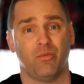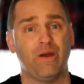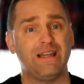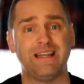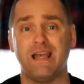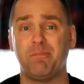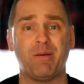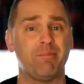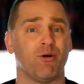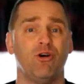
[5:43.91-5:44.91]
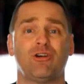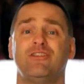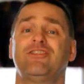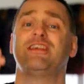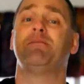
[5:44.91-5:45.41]
We need people who
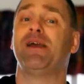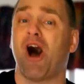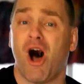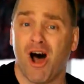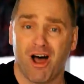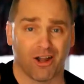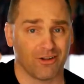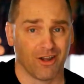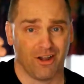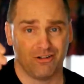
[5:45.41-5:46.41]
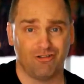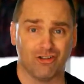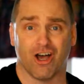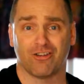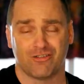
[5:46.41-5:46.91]
can see beyond
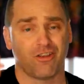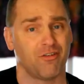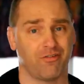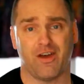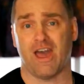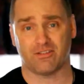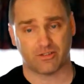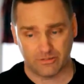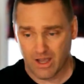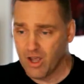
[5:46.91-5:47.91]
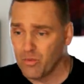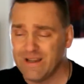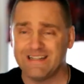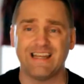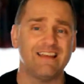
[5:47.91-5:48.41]
just the fact.
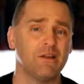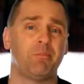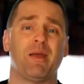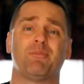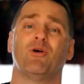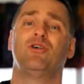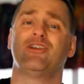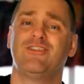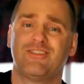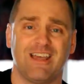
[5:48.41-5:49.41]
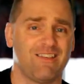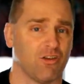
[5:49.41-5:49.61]
We need the people who can see